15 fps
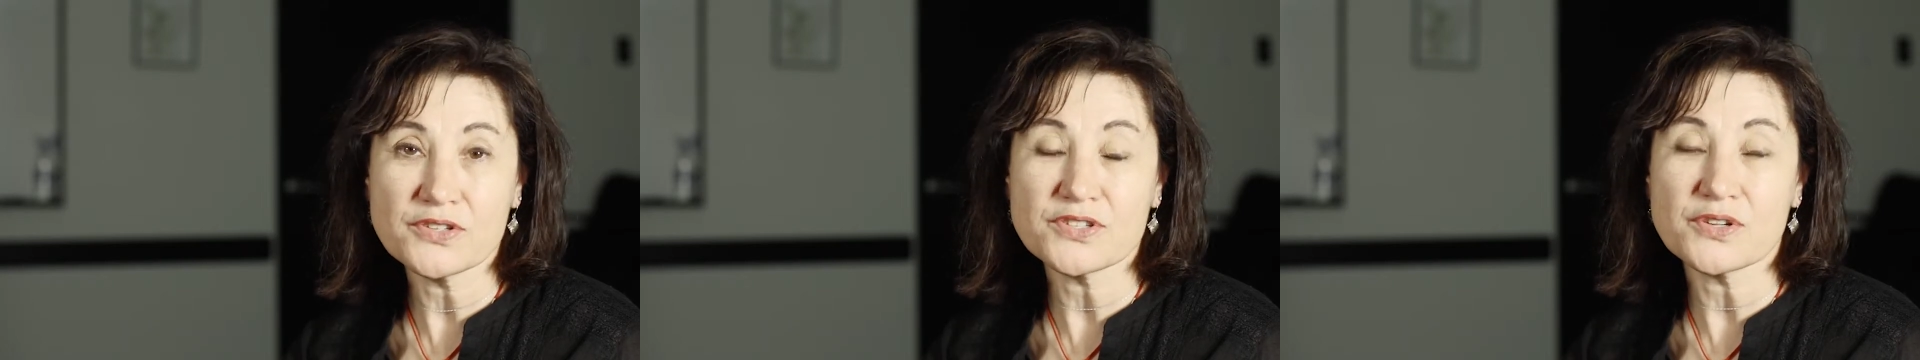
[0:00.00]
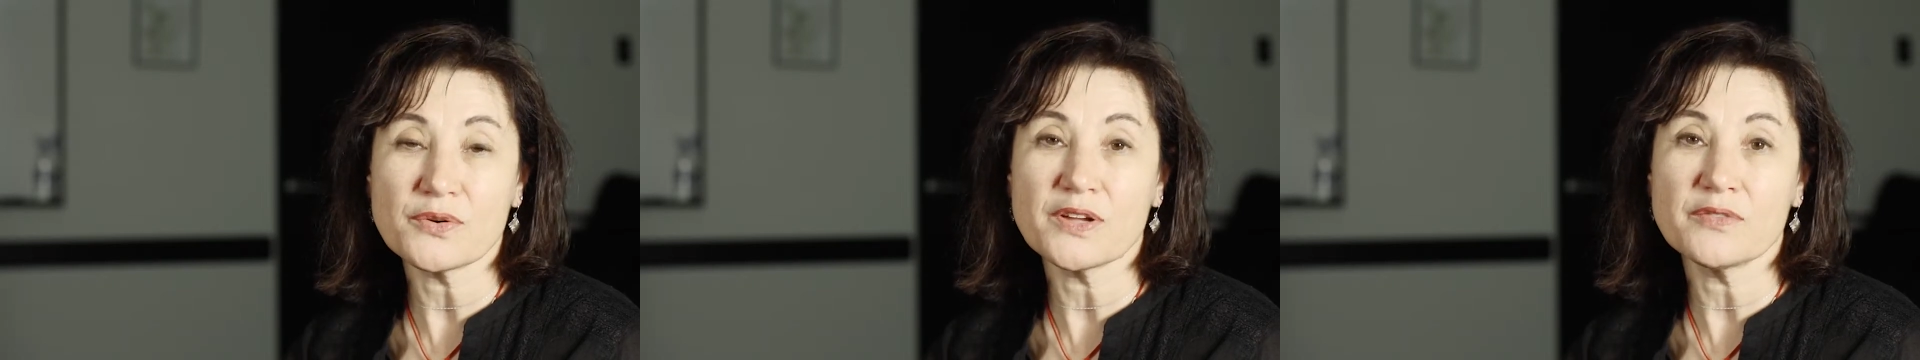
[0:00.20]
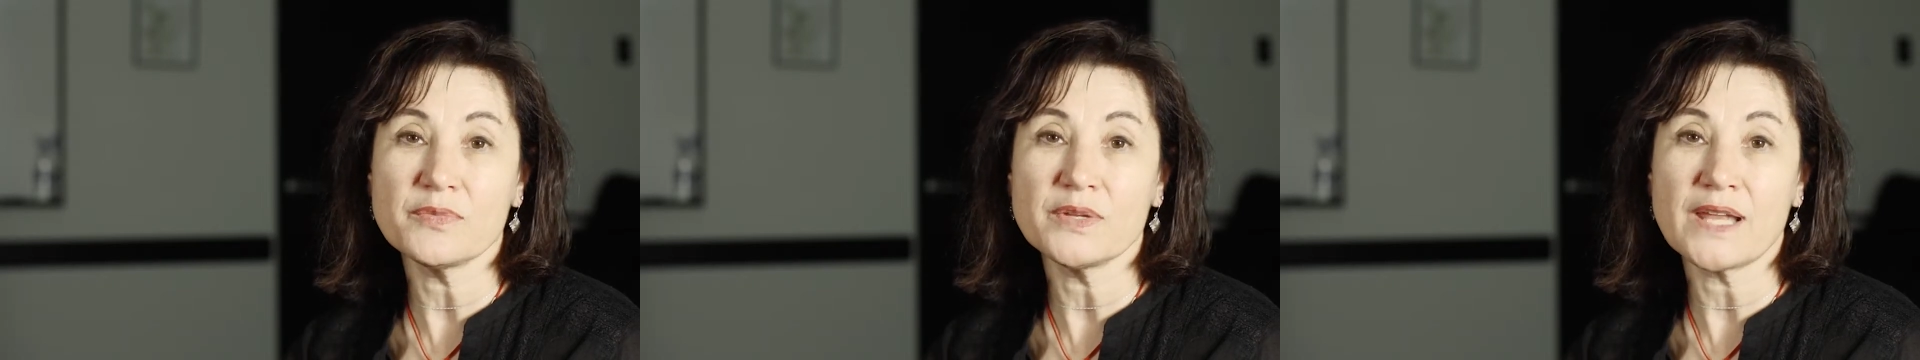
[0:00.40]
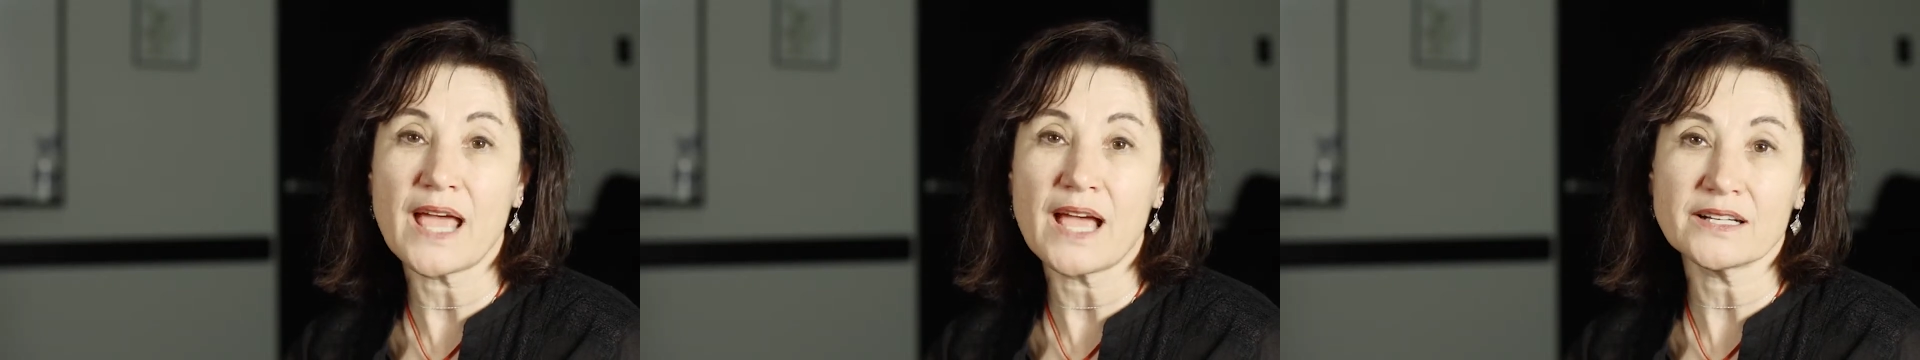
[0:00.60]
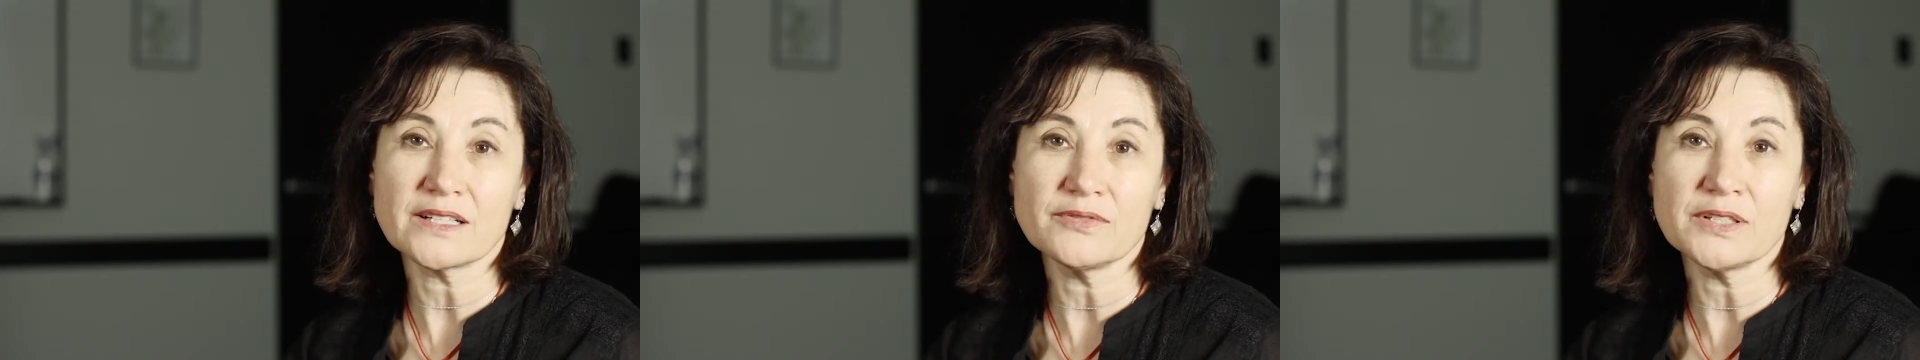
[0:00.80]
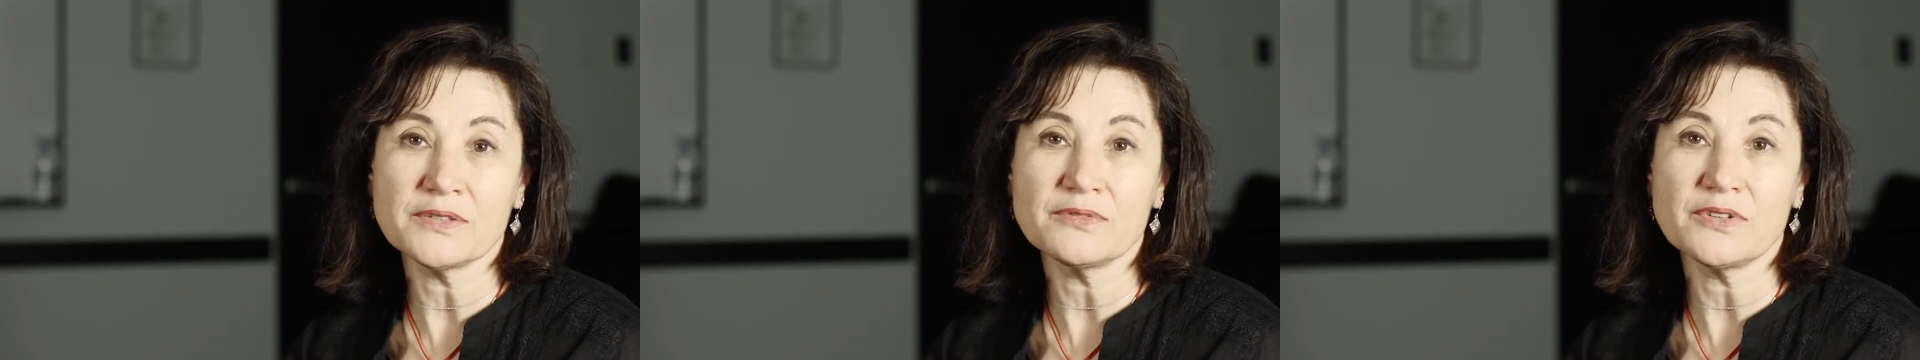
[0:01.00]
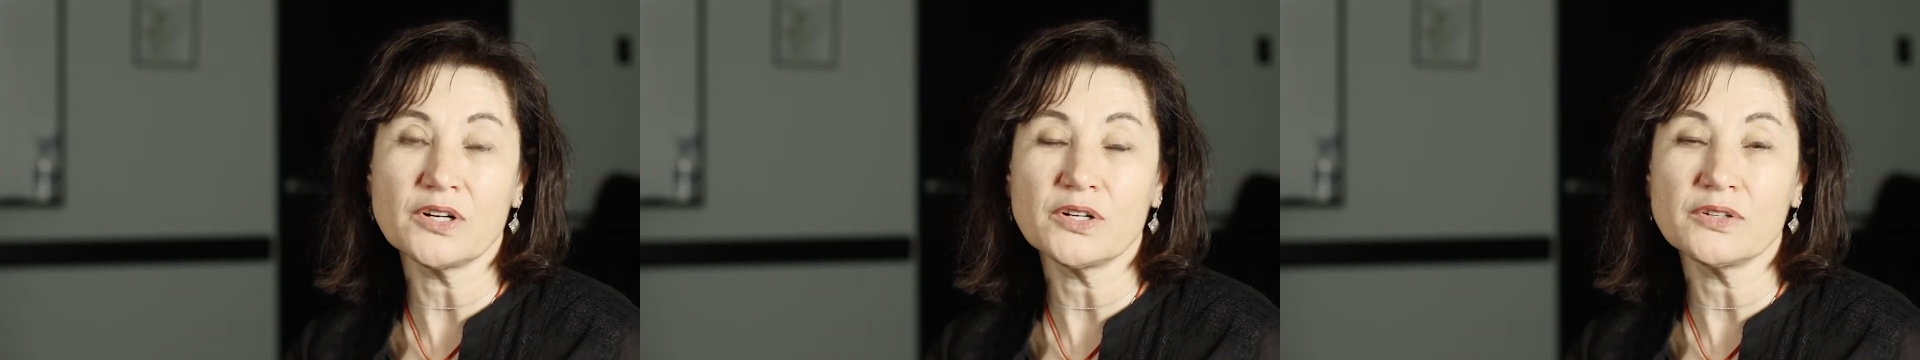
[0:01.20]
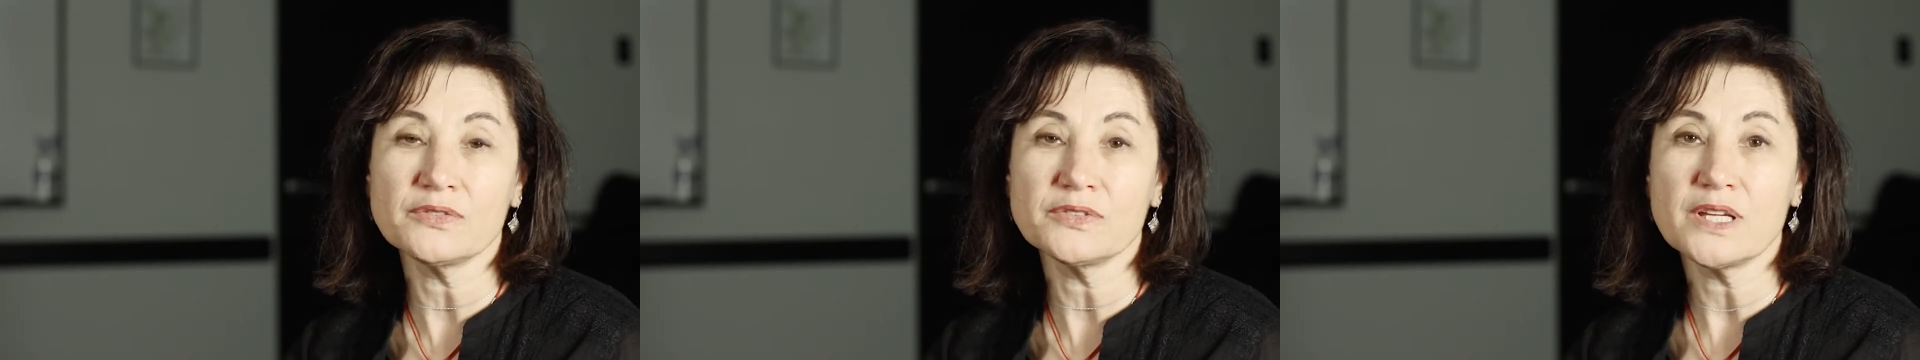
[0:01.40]
so I've been actively
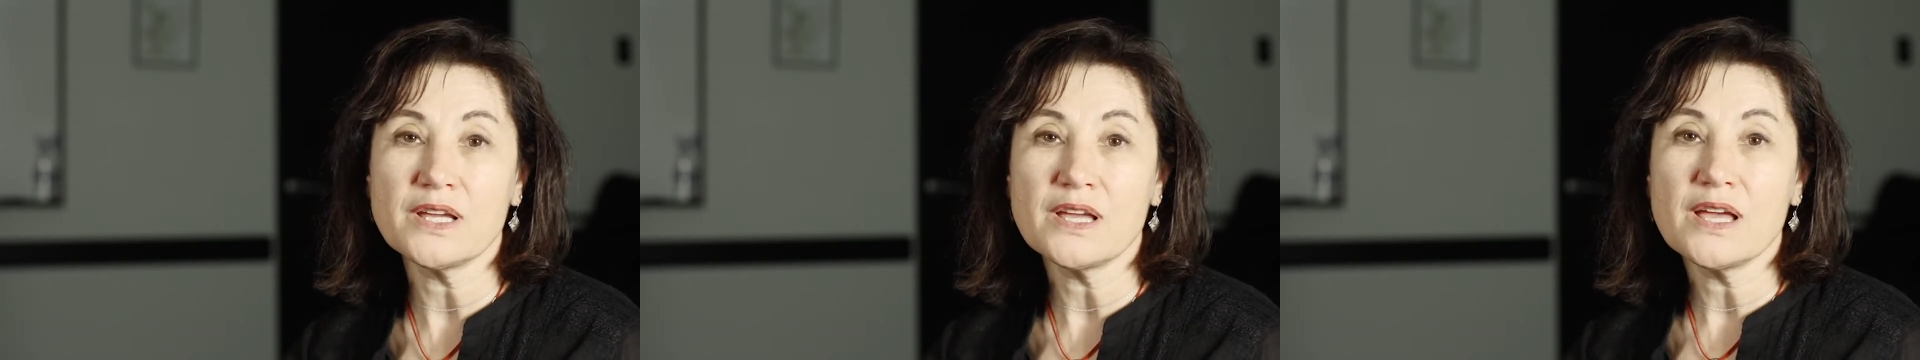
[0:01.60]
involved